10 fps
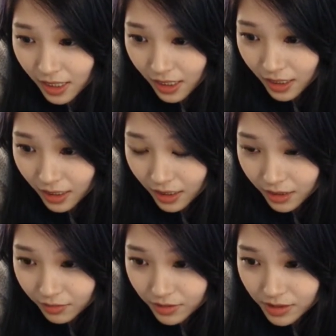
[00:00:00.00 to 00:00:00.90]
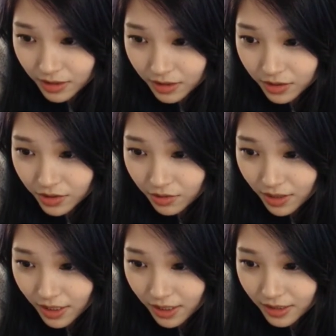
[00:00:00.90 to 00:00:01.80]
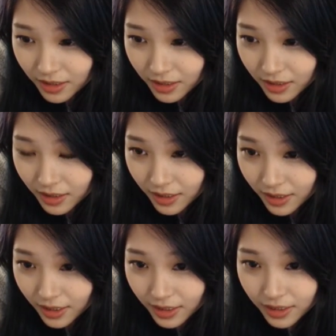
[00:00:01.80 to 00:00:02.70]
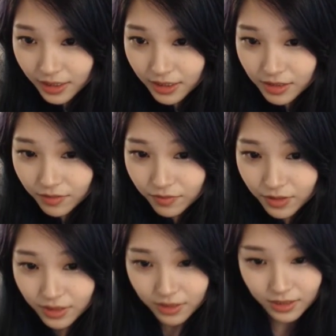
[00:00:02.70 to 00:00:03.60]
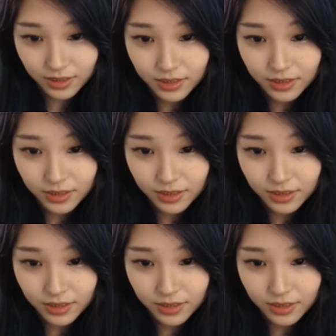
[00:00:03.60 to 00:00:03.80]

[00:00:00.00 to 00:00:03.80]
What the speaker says: I was gonna do that, and I need to find it.